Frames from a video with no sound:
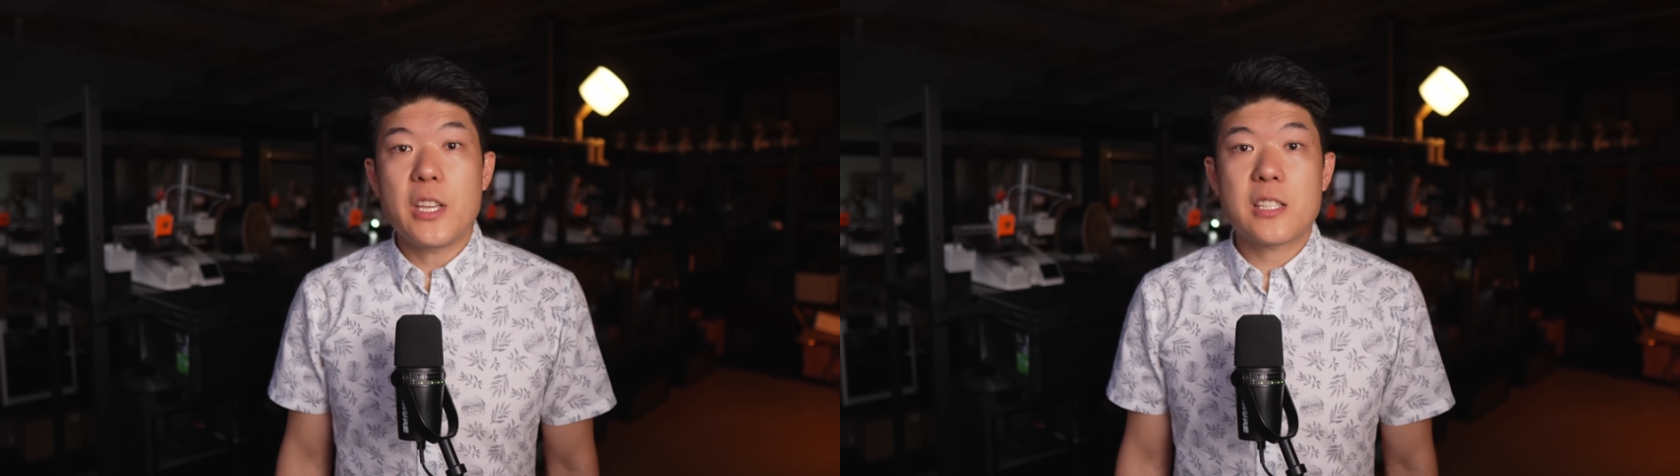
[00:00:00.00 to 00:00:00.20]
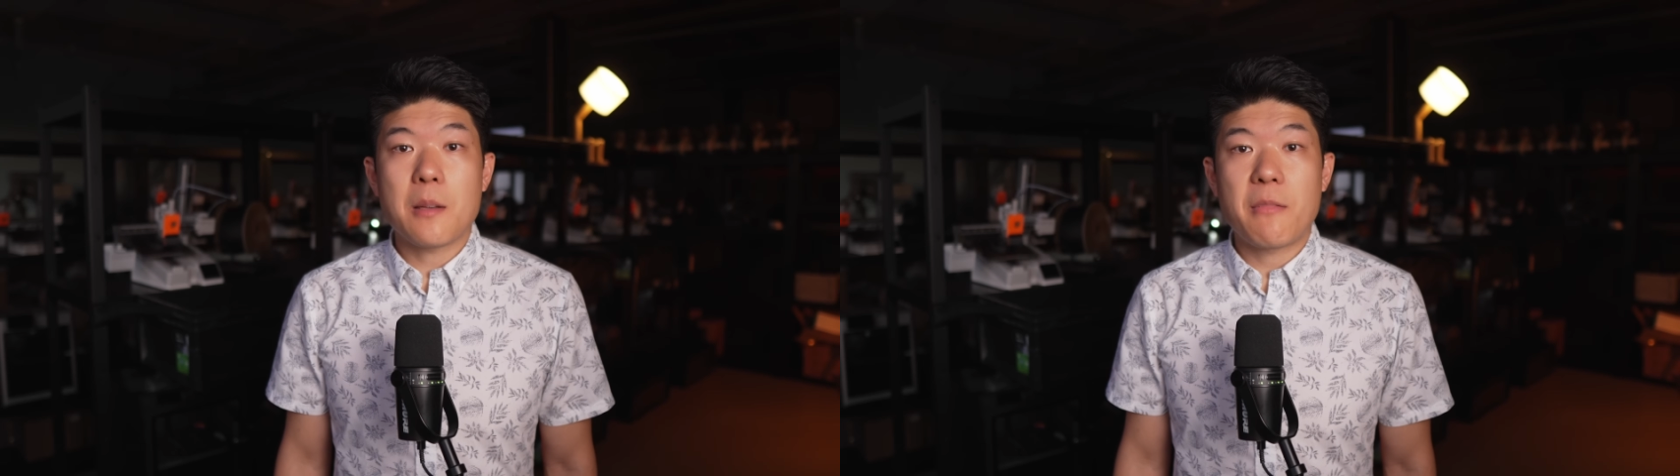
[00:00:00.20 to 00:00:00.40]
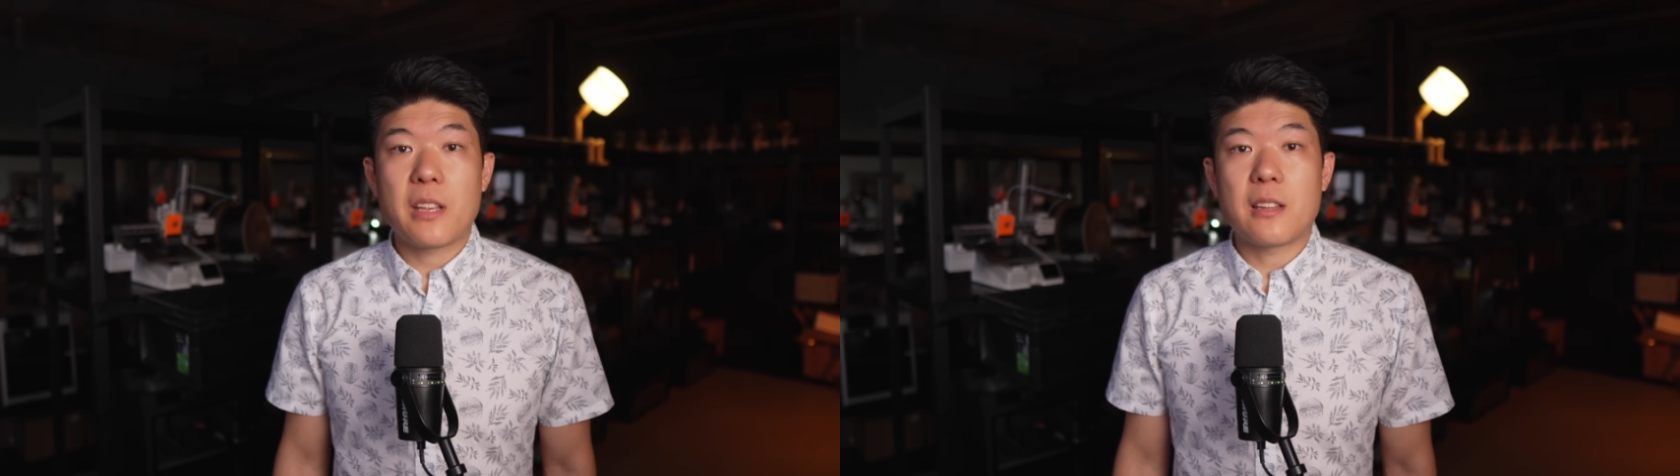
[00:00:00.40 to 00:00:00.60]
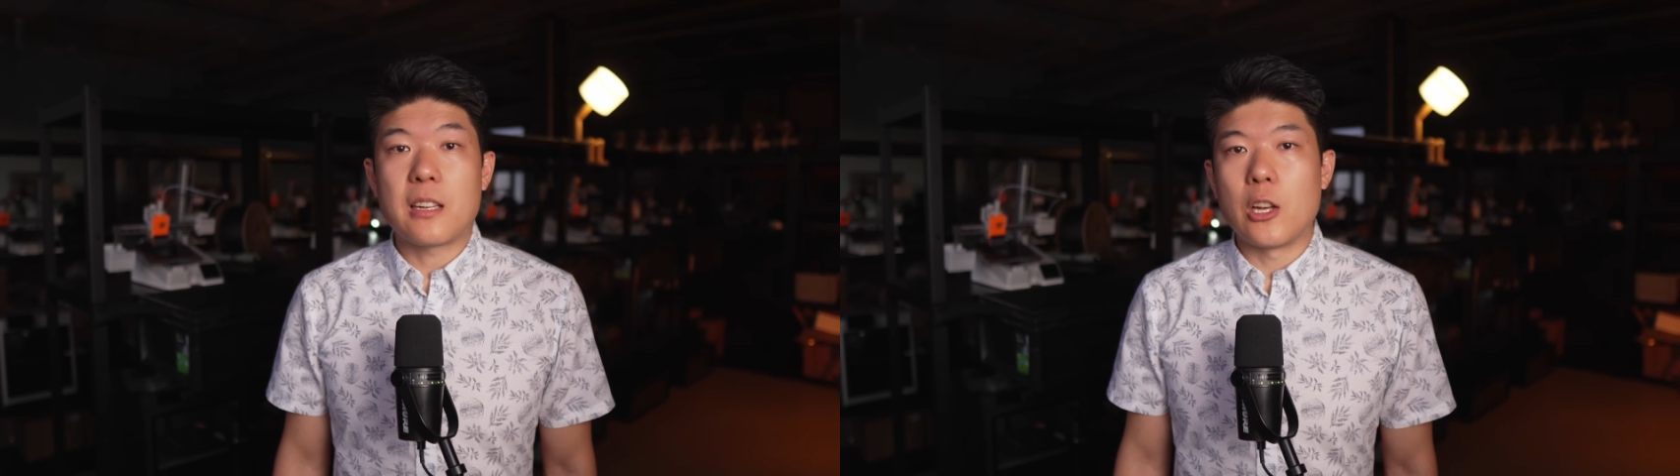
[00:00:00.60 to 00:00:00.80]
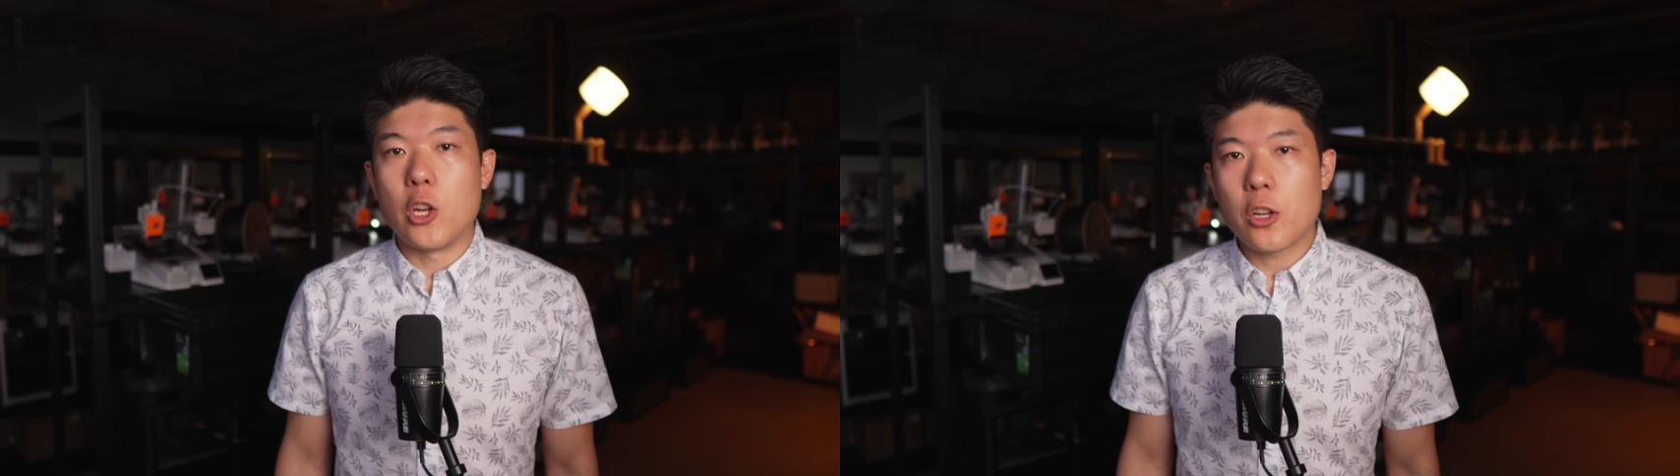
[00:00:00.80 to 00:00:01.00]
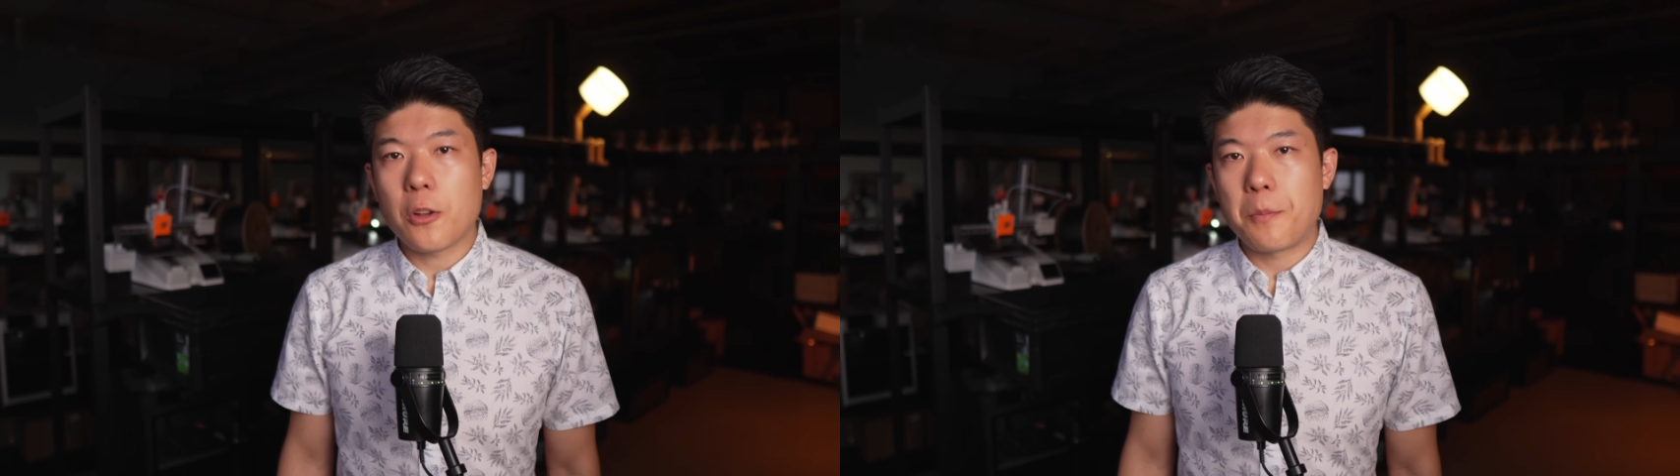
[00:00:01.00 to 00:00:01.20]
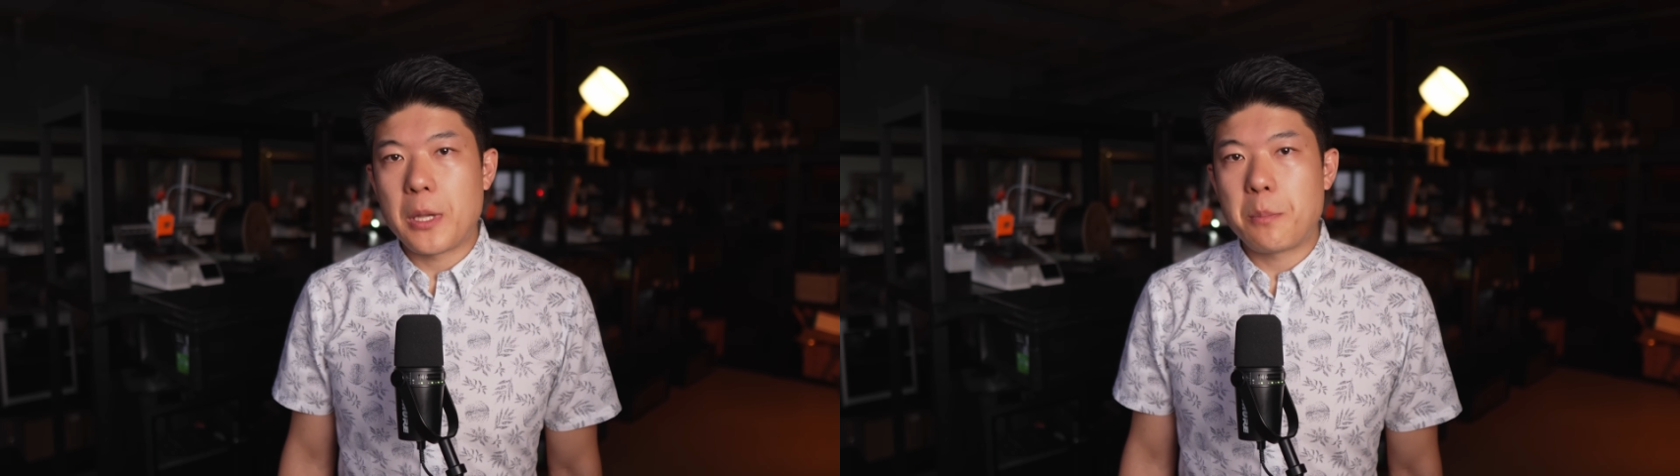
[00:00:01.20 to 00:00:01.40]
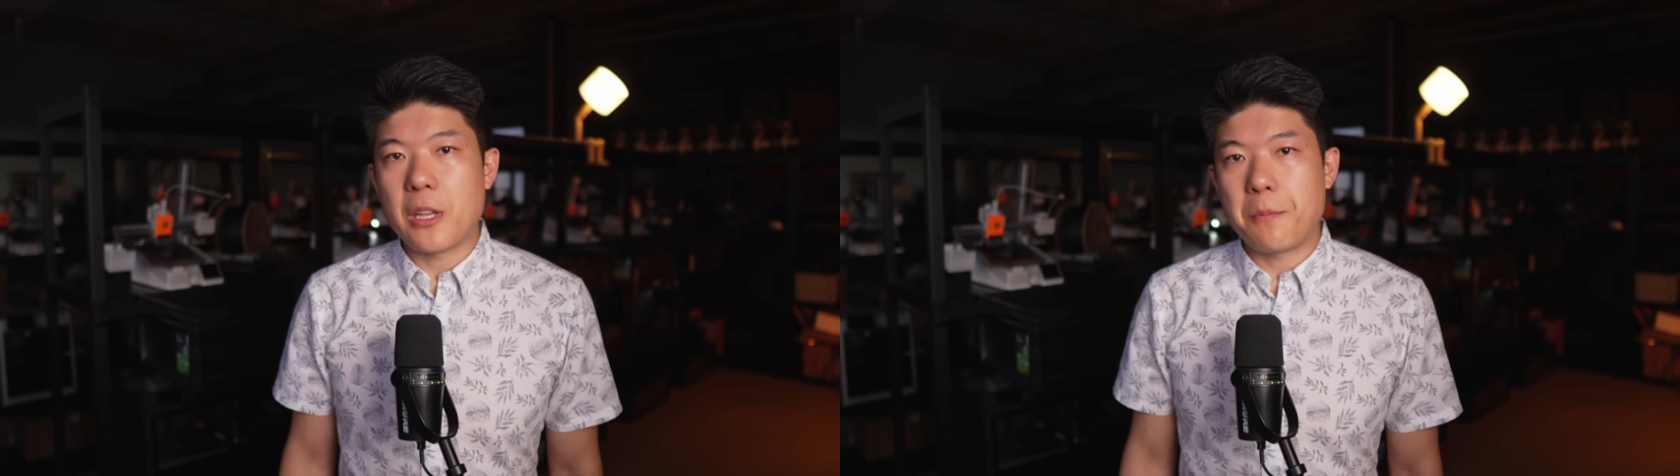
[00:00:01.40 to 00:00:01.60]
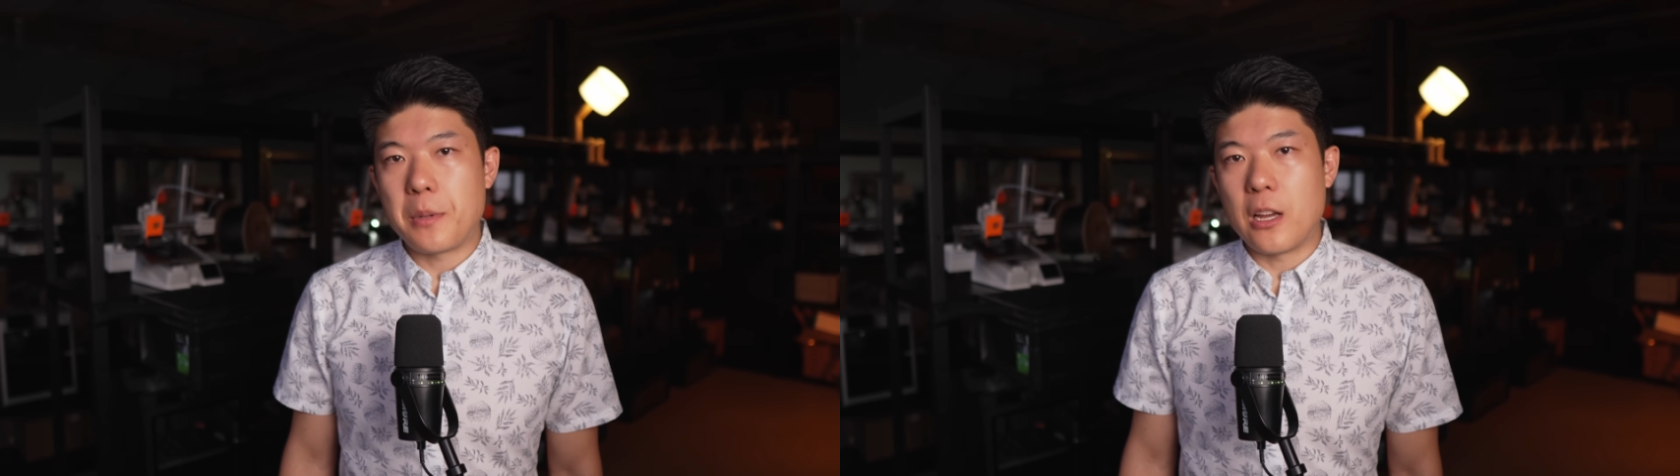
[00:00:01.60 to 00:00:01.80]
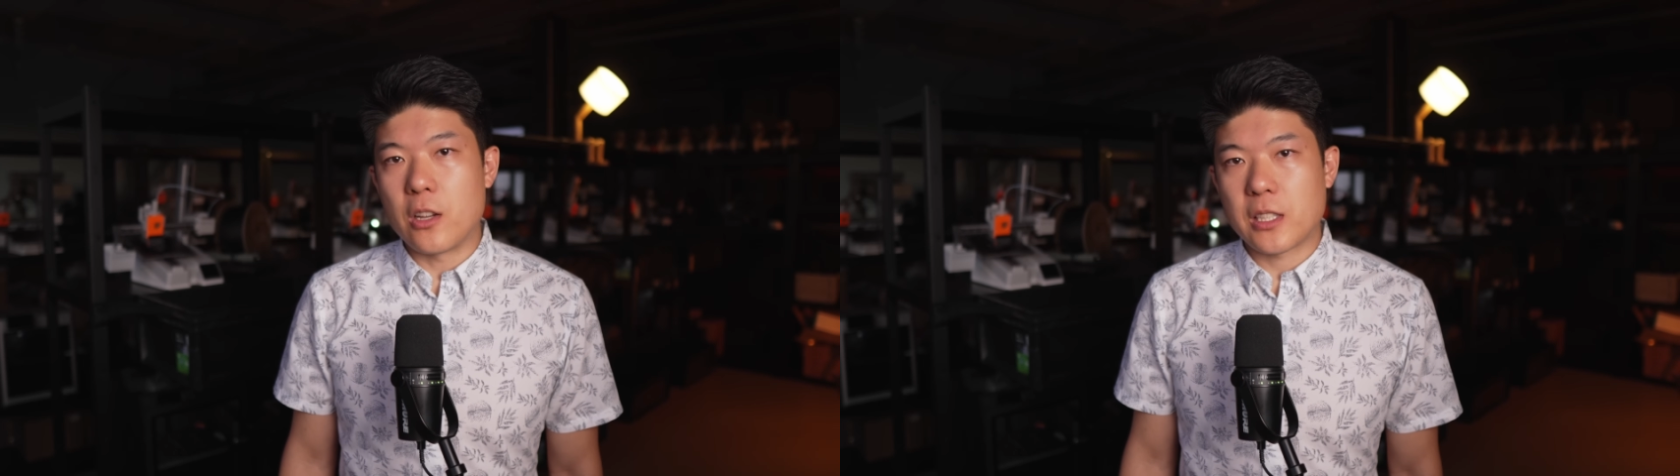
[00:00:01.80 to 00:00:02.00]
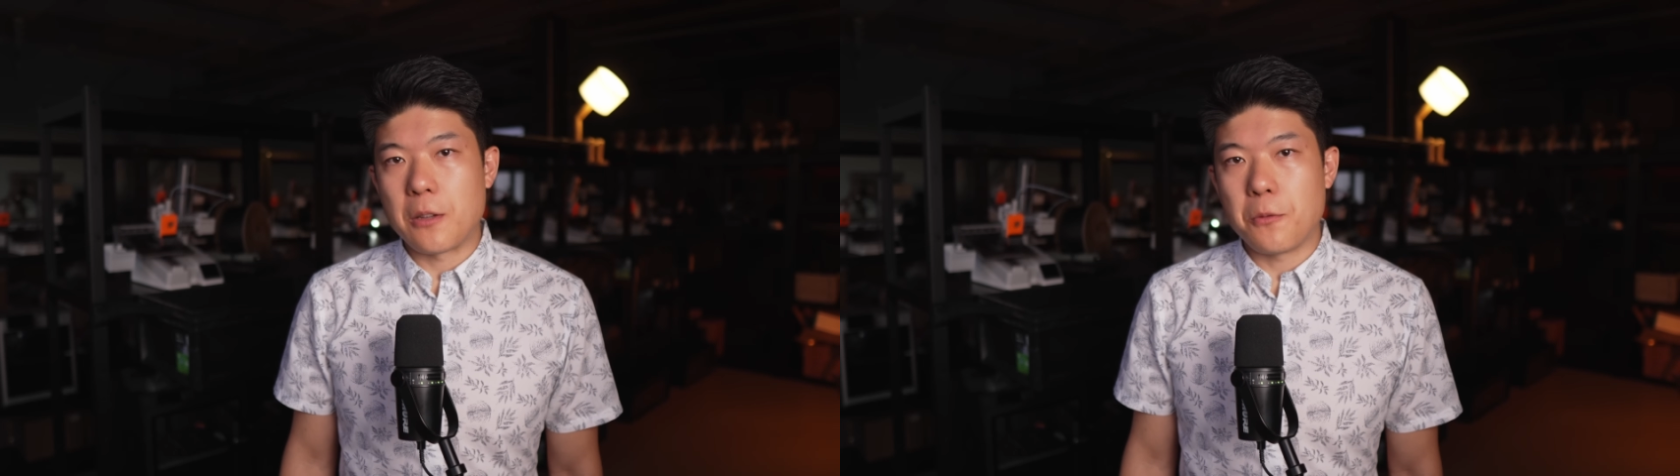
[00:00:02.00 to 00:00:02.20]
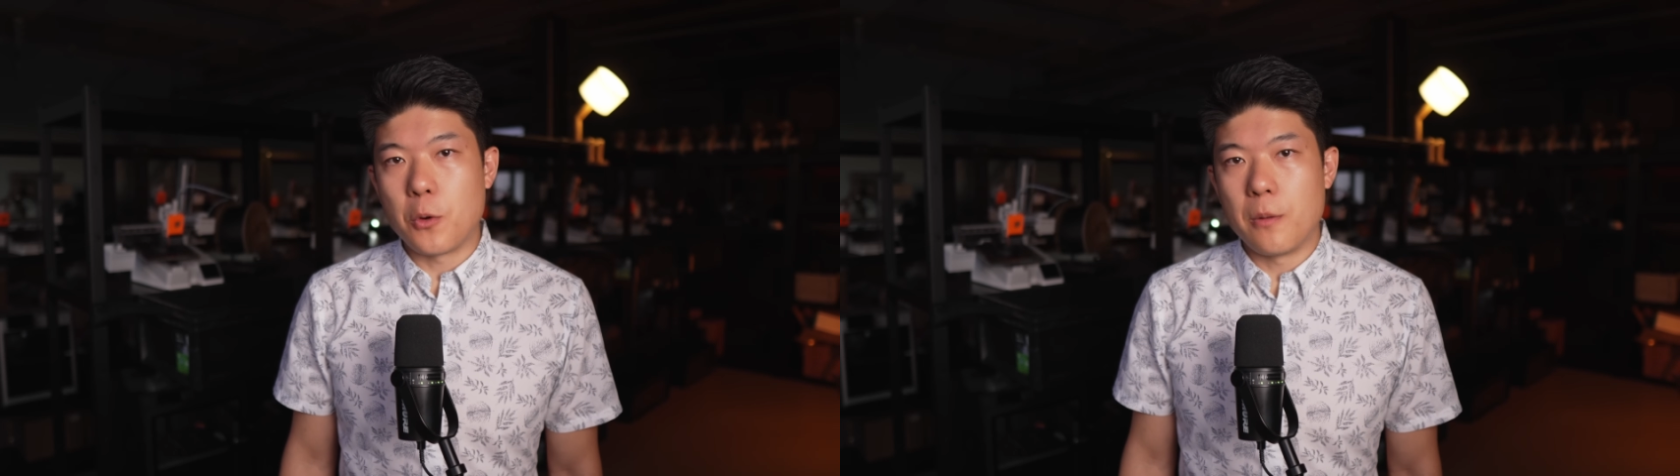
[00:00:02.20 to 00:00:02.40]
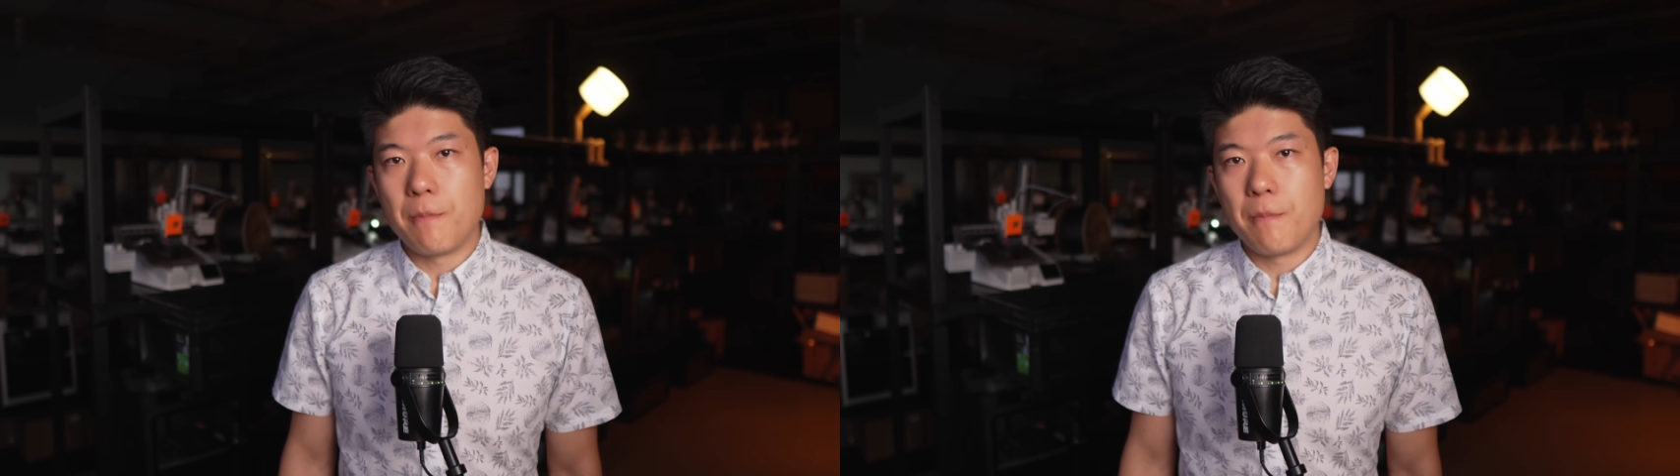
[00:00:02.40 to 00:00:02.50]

something that a lot of people have been asking for.